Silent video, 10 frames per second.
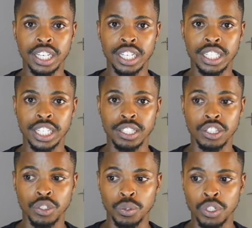
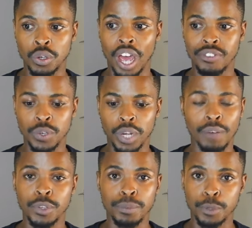It's you have to
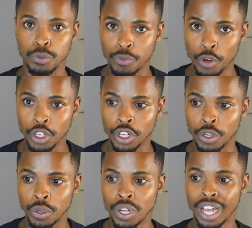come with a
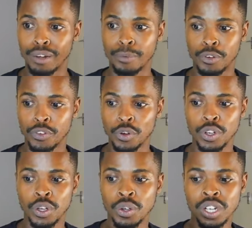portfolio, and a
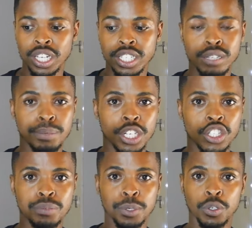portfolio is a
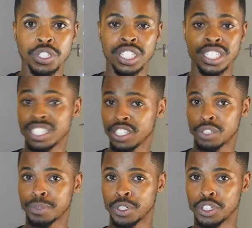pitch because it
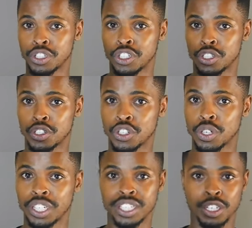needs to be good. You need to
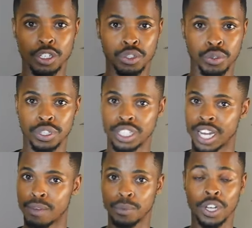show us that you do the
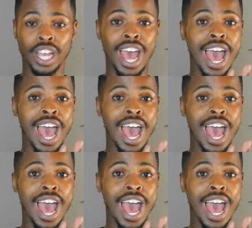damn work.